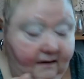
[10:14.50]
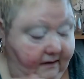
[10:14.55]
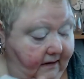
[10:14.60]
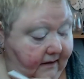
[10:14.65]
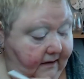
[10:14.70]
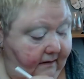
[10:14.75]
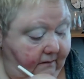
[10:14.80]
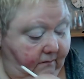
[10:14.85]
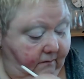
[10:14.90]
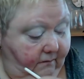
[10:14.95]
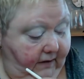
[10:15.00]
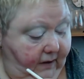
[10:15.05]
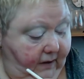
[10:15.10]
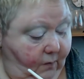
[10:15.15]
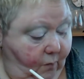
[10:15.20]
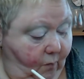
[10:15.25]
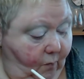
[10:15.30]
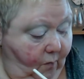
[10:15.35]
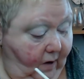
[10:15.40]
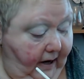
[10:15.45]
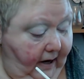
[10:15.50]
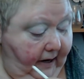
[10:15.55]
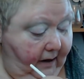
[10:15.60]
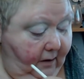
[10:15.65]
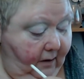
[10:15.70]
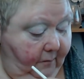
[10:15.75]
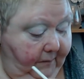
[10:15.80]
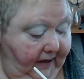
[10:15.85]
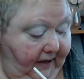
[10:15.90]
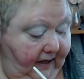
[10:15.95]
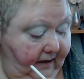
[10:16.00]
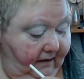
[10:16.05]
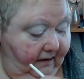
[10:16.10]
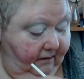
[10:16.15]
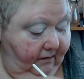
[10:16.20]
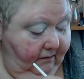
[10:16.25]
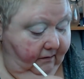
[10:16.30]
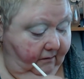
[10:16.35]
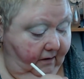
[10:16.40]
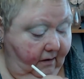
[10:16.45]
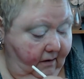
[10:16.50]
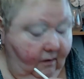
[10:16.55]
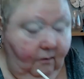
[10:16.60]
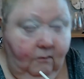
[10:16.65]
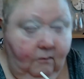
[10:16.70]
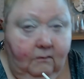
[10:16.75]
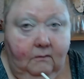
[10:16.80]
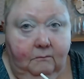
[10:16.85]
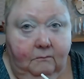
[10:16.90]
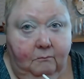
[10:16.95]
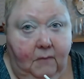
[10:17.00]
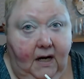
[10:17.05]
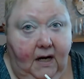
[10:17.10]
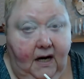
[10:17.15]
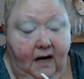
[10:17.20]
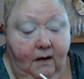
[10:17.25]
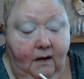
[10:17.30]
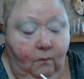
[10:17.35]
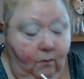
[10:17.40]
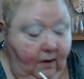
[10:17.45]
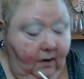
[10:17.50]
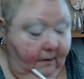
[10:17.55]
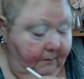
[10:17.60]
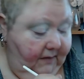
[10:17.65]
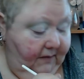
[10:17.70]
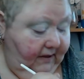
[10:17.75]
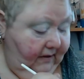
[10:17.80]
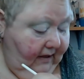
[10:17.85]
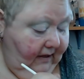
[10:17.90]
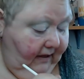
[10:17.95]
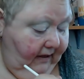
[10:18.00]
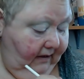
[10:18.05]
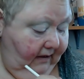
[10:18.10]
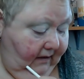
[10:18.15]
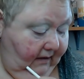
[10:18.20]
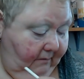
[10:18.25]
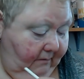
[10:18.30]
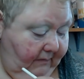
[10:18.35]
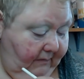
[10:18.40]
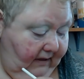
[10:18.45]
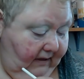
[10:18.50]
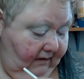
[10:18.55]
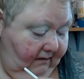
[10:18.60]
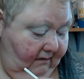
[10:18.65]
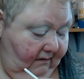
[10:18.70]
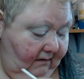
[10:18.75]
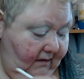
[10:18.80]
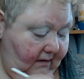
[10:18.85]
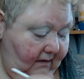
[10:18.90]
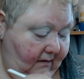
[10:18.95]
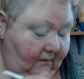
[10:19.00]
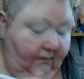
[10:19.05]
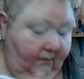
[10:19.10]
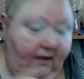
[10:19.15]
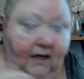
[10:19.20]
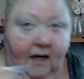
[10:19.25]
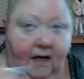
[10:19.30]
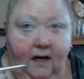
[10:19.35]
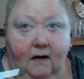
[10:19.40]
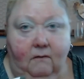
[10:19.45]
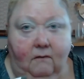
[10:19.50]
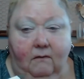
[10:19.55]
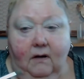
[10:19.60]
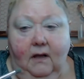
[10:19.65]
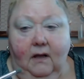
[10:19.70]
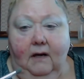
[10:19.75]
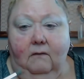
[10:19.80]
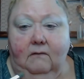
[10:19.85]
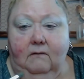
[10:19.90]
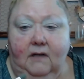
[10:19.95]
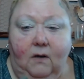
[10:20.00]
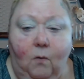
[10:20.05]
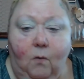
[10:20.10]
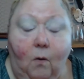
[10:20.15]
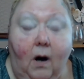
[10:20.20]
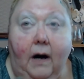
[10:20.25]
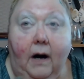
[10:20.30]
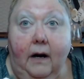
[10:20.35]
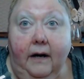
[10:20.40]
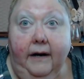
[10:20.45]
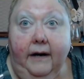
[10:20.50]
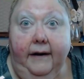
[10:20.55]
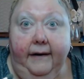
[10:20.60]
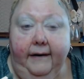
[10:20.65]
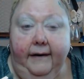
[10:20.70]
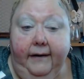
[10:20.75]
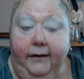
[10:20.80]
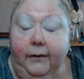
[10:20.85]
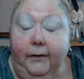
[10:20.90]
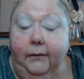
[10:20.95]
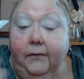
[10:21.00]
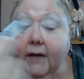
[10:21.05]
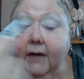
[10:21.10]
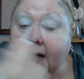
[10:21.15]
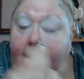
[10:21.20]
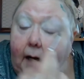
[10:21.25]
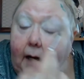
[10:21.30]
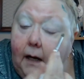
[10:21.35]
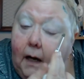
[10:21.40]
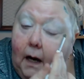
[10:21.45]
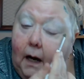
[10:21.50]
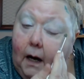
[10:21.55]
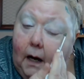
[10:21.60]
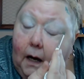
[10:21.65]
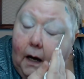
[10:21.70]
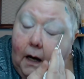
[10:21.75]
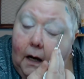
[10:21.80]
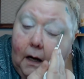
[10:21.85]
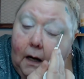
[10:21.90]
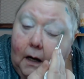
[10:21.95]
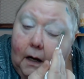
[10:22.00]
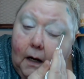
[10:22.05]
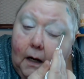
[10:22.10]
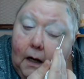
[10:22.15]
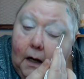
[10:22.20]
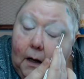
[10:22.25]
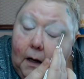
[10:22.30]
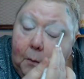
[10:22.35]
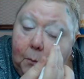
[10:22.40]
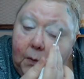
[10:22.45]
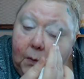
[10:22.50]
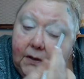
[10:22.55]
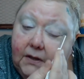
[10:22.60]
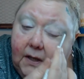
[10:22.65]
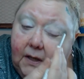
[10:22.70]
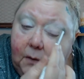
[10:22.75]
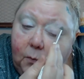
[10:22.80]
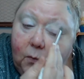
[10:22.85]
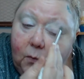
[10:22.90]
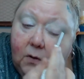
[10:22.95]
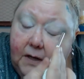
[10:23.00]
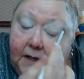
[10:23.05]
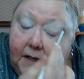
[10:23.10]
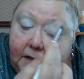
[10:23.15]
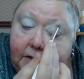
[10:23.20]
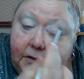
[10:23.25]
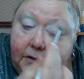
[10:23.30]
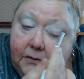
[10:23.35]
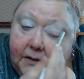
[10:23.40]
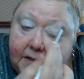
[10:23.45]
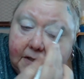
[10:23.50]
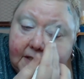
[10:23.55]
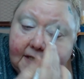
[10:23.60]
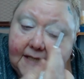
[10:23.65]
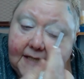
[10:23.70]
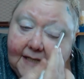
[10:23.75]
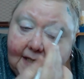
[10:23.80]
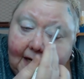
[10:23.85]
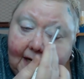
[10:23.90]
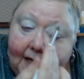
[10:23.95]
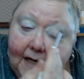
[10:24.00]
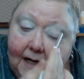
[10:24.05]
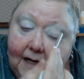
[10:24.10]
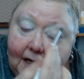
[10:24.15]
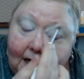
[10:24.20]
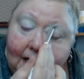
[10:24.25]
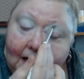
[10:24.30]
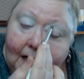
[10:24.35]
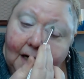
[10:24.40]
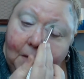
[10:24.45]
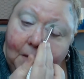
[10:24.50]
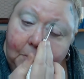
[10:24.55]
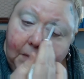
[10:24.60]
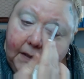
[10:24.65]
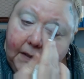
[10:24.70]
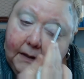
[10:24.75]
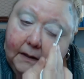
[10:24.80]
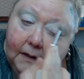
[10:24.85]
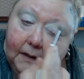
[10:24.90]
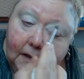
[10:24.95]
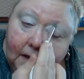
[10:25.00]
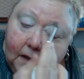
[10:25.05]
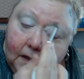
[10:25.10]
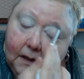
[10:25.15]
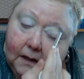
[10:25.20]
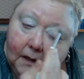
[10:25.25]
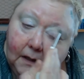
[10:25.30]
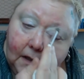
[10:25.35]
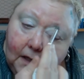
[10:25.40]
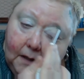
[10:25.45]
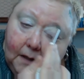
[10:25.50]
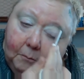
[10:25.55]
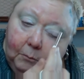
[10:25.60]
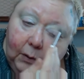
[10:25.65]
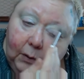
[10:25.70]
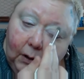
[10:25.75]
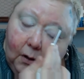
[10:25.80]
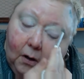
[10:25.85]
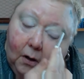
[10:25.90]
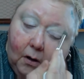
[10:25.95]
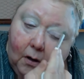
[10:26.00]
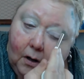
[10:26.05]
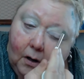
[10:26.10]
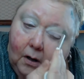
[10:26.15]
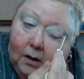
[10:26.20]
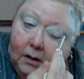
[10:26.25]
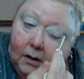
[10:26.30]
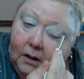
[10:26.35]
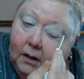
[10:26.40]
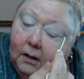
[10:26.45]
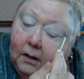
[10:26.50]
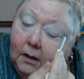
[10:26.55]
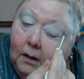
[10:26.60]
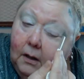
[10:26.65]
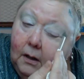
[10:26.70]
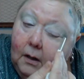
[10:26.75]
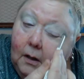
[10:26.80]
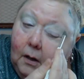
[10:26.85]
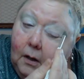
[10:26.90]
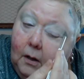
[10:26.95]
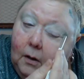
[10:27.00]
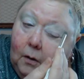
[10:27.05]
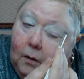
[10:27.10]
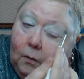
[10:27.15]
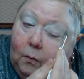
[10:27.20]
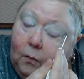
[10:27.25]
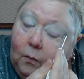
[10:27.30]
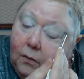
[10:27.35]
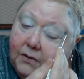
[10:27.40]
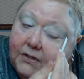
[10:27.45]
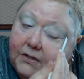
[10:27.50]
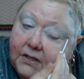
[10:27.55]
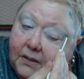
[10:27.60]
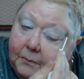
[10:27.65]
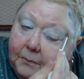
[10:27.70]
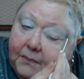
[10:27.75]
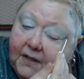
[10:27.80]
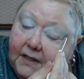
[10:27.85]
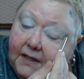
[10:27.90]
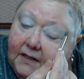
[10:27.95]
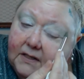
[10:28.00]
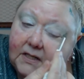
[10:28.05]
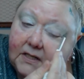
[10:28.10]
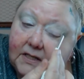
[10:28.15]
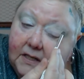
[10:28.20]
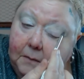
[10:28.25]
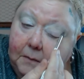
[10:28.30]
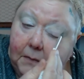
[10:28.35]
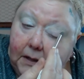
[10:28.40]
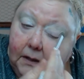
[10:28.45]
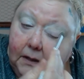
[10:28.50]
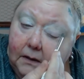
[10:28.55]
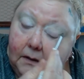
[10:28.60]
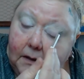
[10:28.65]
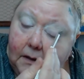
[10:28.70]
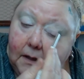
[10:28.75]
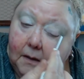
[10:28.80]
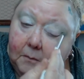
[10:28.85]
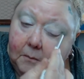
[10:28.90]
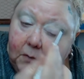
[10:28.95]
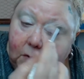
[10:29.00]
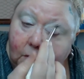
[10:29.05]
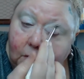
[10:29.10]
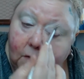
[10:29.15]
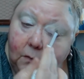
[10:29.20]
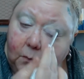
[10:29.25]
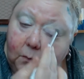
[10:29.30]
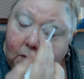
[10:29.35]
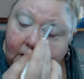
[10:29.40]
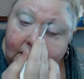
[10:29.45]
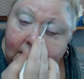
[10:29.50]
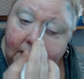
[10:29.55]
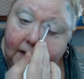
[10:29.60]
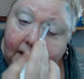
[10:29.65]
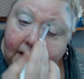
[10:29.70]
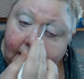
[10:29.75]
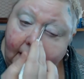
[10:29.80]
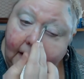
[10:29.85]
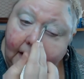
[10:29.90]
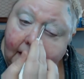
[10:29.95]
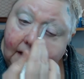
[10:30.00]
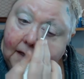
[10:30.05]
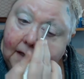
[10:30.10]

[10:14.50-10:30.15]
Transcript: didn't require me to go buy a website. I mean, you know, they can't really require you to do that. But they wanted you to set up a blog or something similar, and I'm going, what the heck?